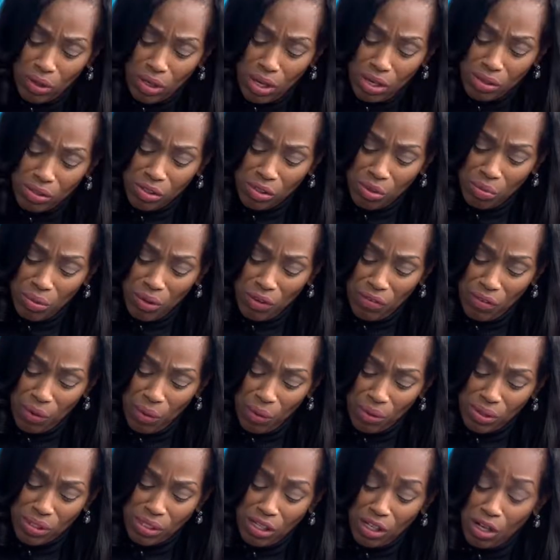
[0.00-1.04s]
will also be
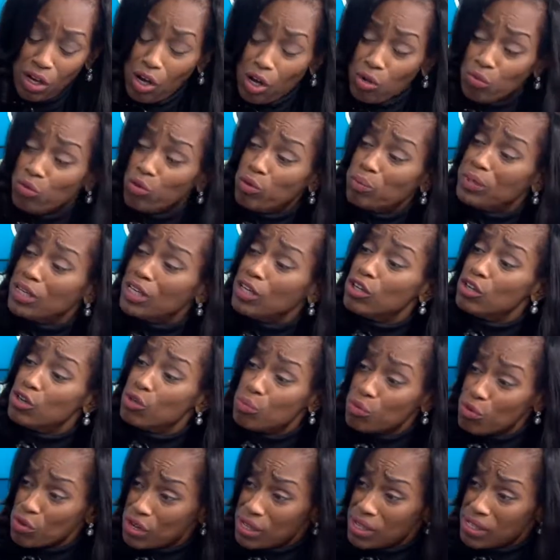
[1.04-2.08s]
focusing on will be
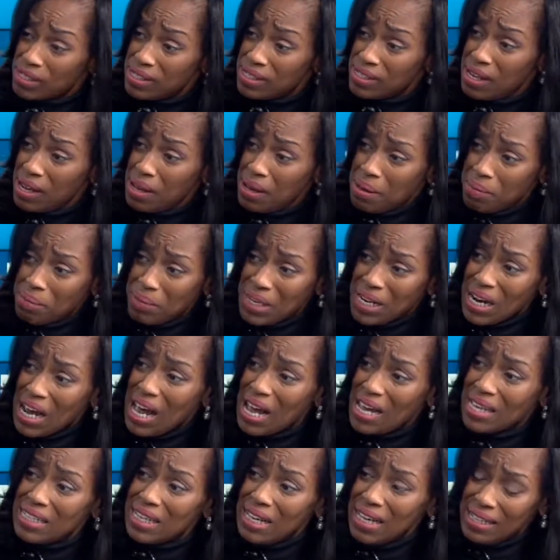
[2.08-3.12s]
numerous, but
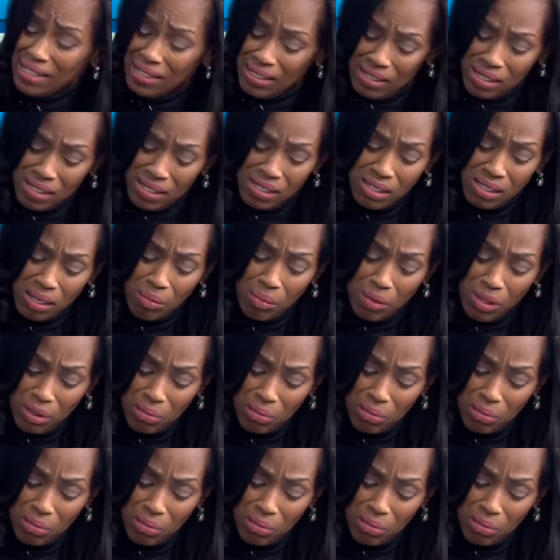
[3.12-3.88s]
highlighted in some